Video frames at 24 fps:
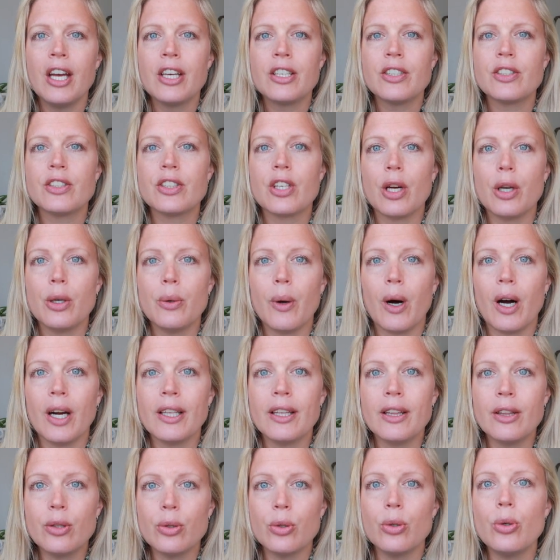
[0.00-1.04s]
So I
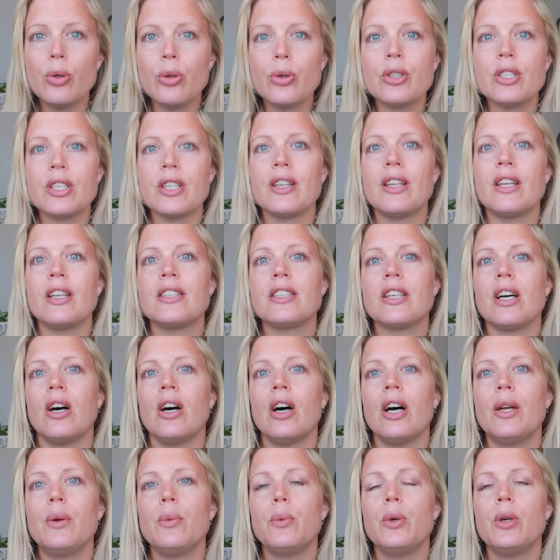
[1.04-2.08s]
thought that
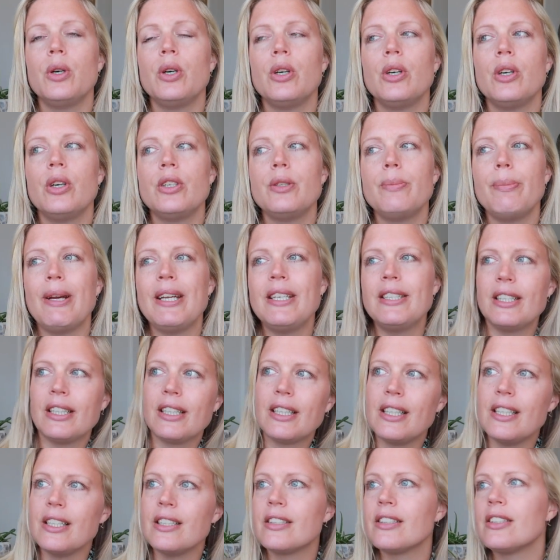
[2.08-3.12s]
I would
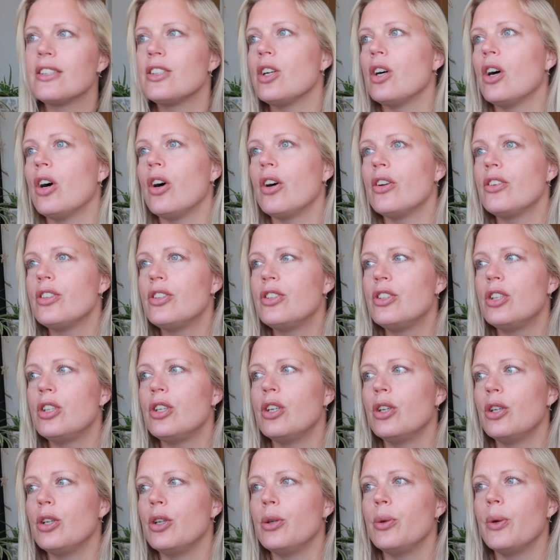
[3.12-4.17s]
basically start
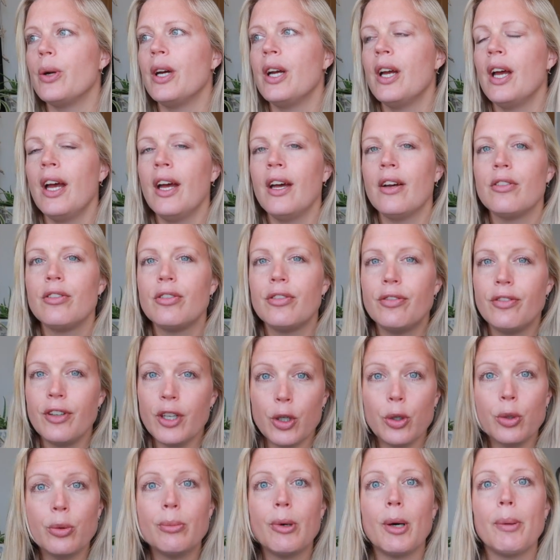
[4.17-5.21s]
to
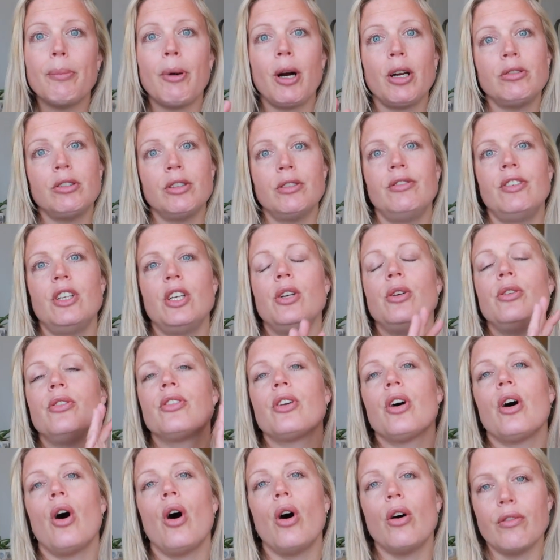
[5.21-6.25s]
film my
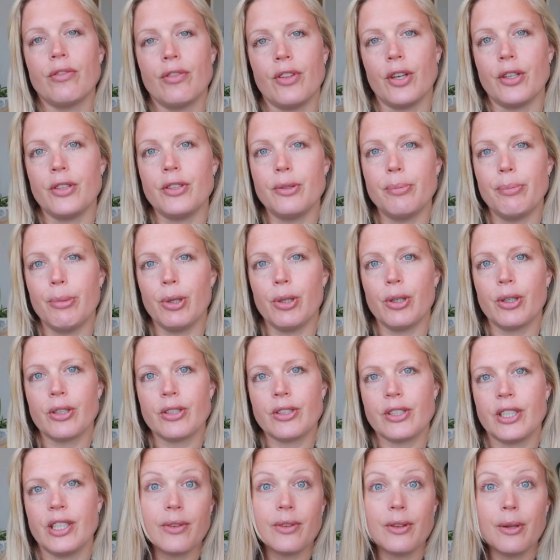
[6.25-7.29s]
reviews of those
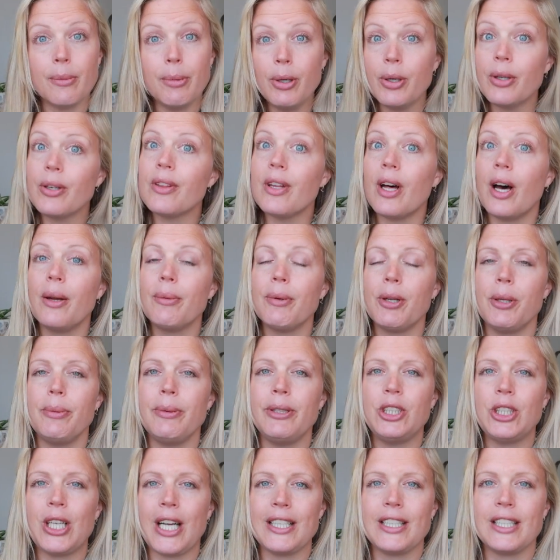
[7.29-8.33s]
books. The book that I'm going to be
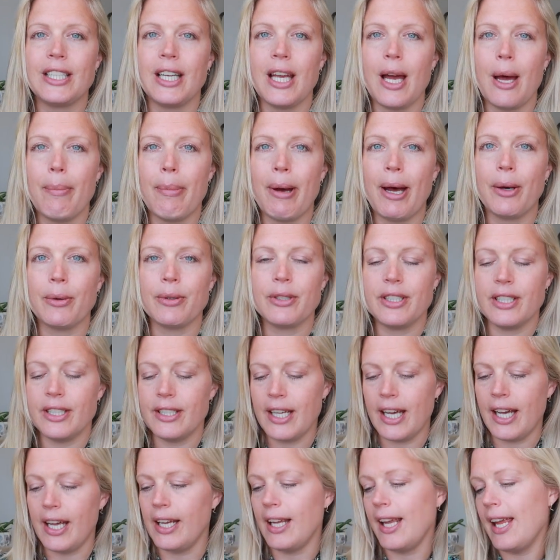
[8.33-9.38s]
chatting about
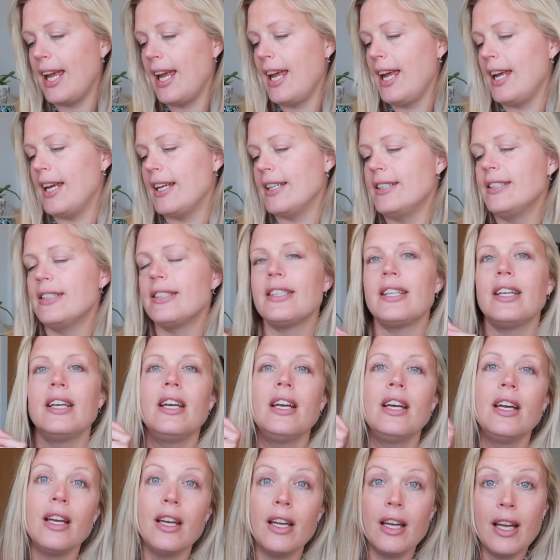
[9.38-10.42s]
today is
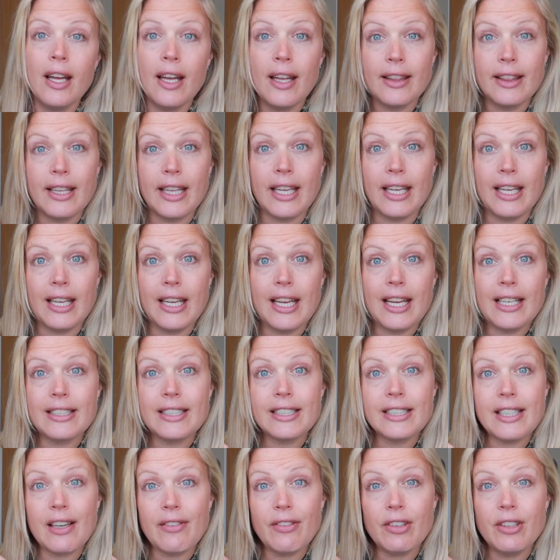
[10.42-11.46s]
The
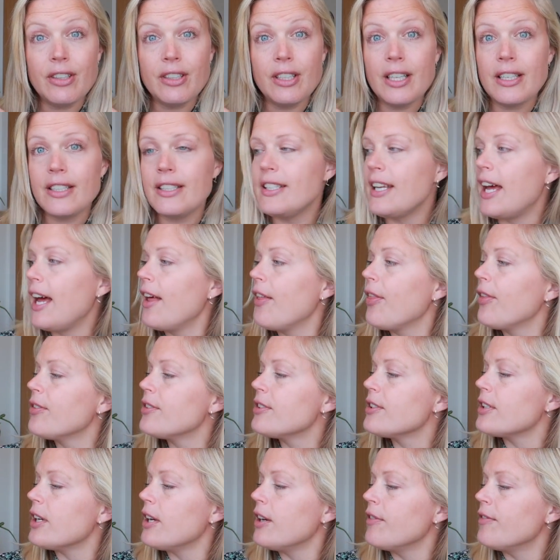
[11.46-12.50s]
7
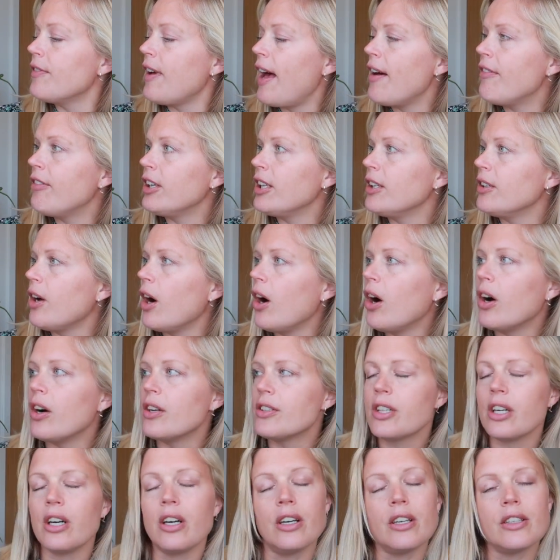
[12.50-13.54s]
Deaths of Evelyn
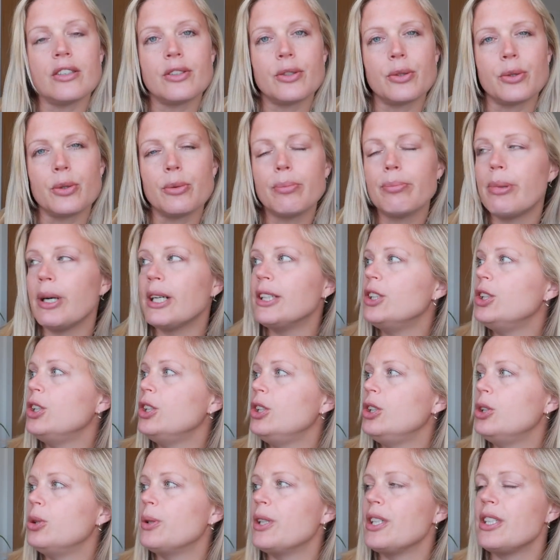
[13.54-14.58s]
Hardcastle by
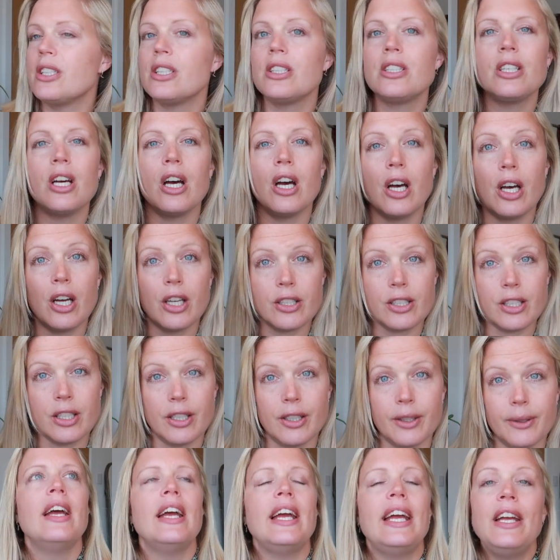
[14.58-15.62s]
Stuart
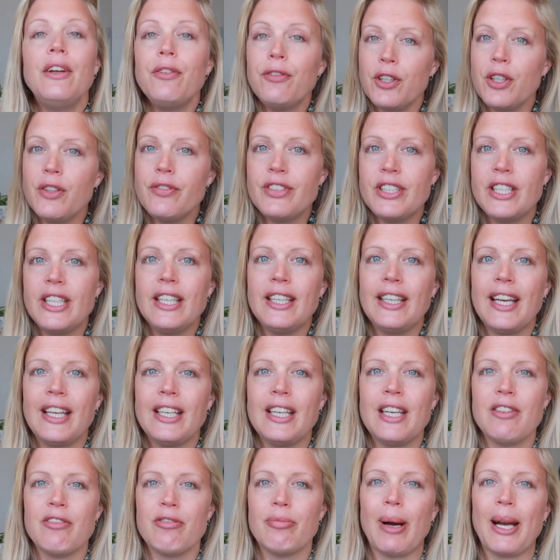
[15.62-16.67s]
Turton. If you've seen
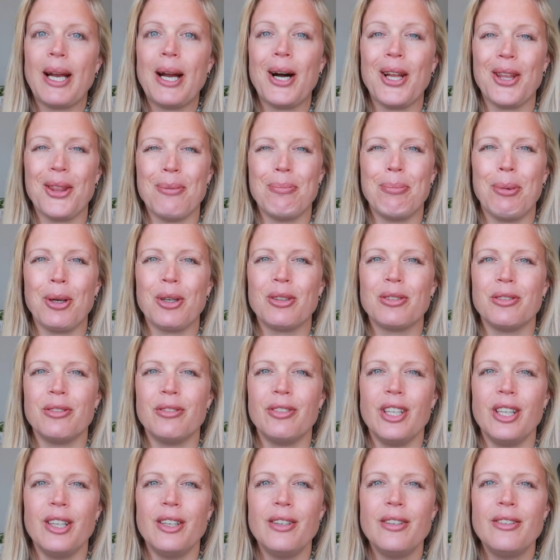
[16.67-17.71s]
any of my other book
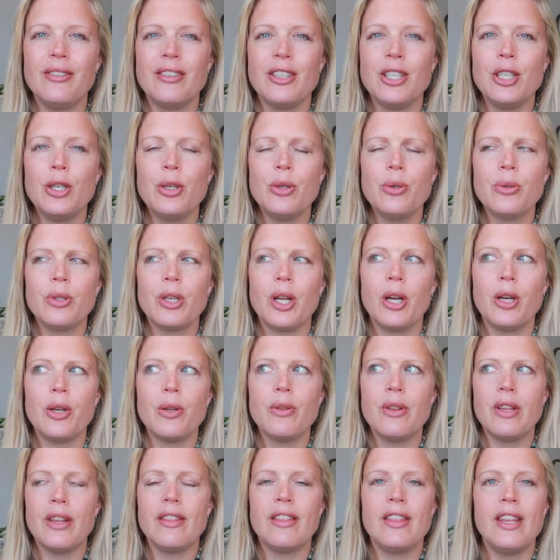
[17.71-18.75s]
reviews, you'll know
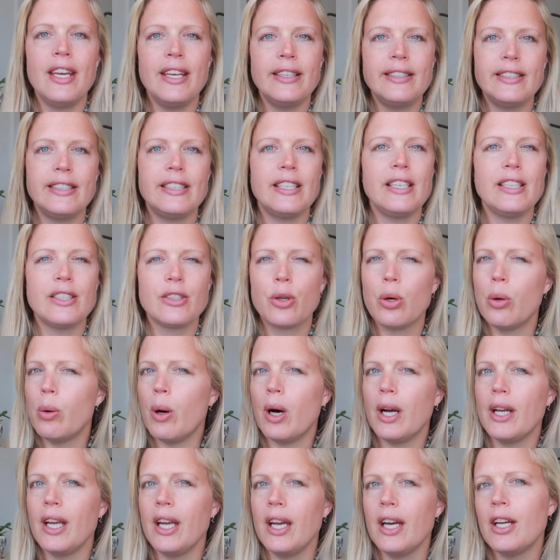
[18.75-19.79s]
that this is
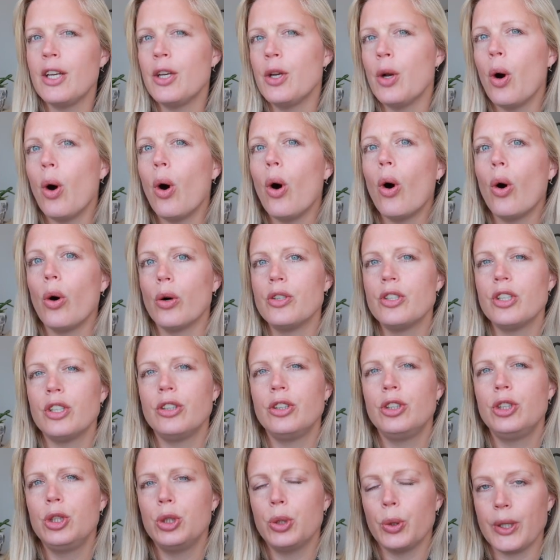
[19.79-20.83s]
quite an odd
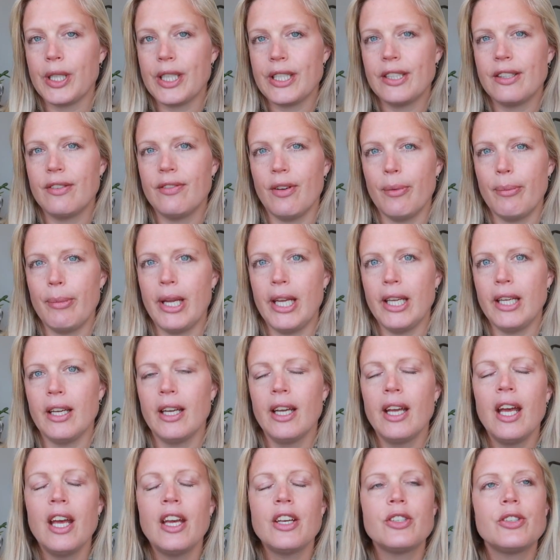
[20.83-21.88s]
choice for me.
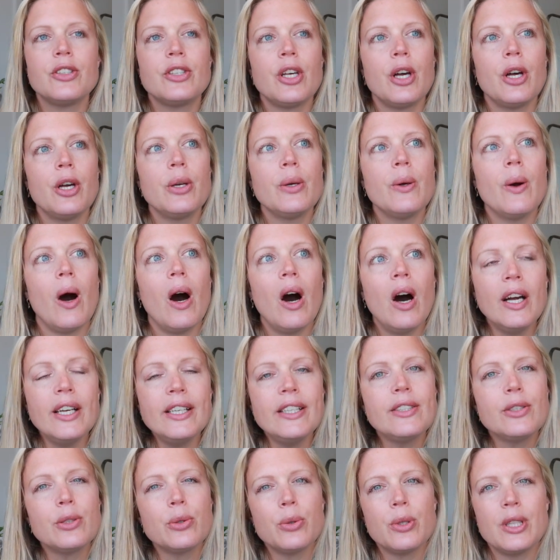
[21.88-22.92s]
So I
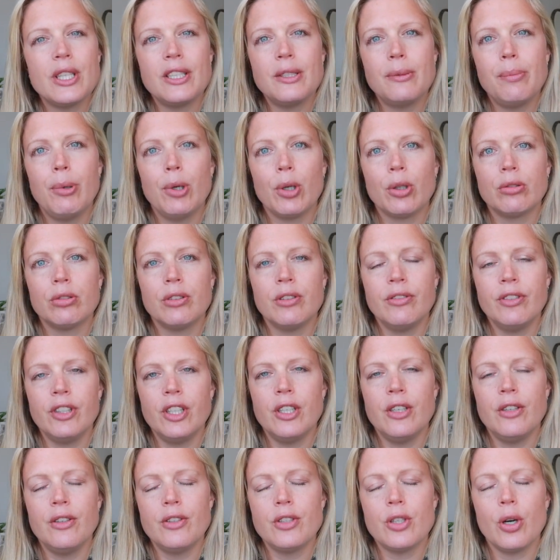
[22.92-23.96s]
saw this book
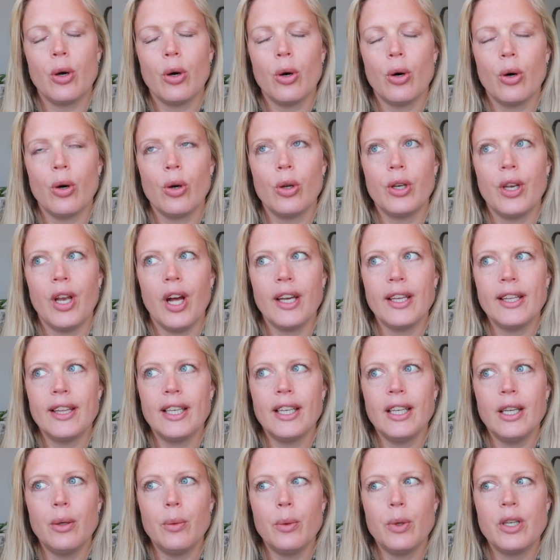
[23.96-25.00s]
reviewed on, I
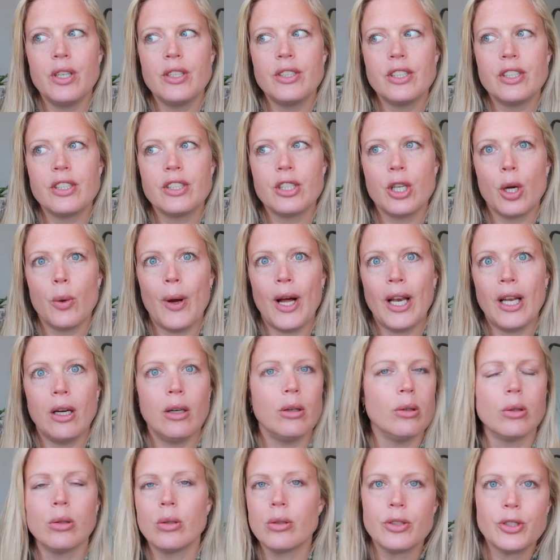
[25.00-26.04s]
think it was
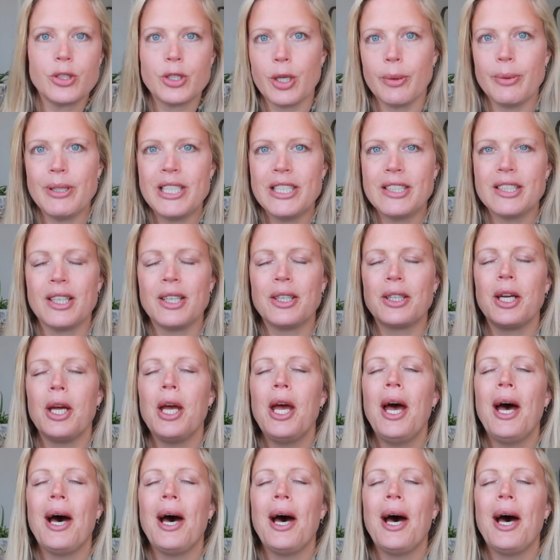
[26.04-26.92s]
Zoella or Zoe Sugg.